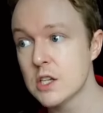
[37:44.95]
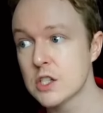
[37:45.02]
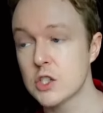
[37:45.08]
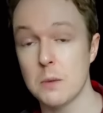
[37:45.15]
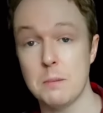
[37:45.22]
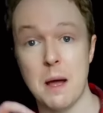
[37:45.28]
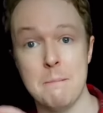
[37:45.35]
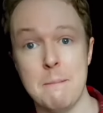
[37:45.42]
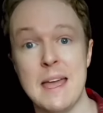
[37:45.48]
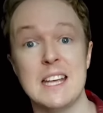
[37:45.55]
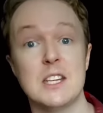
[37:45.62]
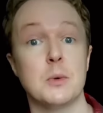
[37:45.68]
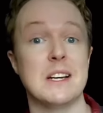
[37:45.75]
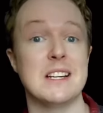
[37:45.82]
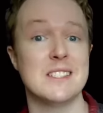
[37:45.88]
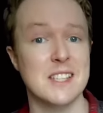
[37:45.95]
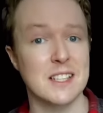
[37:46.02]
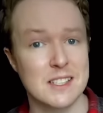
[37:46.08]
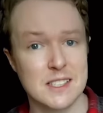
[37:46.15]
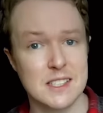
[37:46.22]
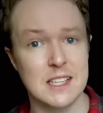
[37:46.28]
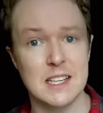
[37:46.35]
So by May
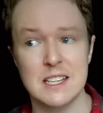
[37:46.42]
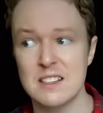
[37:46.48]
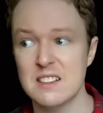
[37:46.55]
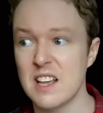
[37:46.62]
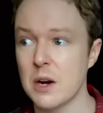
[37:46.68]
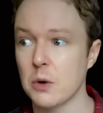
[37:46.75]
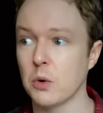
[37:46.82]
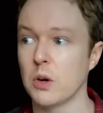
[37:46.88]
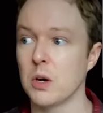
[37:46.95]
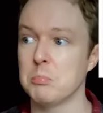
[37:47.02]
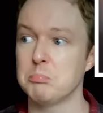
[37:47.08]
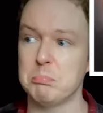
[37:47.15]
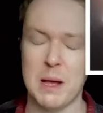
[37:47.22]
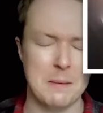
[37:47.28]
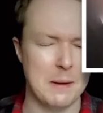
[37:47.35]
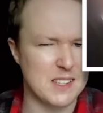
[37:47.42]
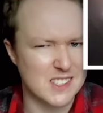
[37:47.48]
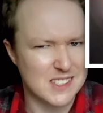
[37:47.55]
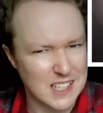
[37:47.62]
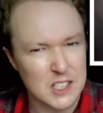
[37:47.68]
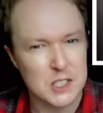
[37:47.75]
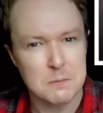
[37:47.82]
2016, they were about
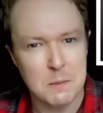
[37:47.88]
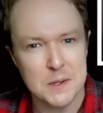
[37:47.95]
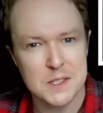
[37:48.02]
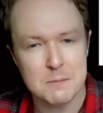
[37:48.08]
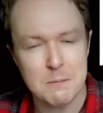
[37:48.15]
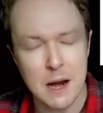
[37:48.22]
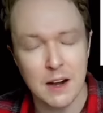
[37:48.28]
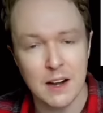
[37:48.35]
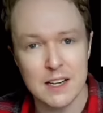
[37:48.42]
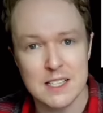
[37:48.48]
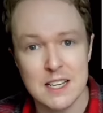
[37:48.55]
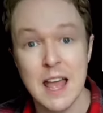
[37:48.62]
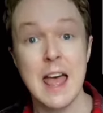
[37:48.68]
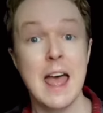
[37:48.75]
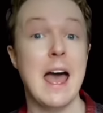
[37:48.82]
six months married.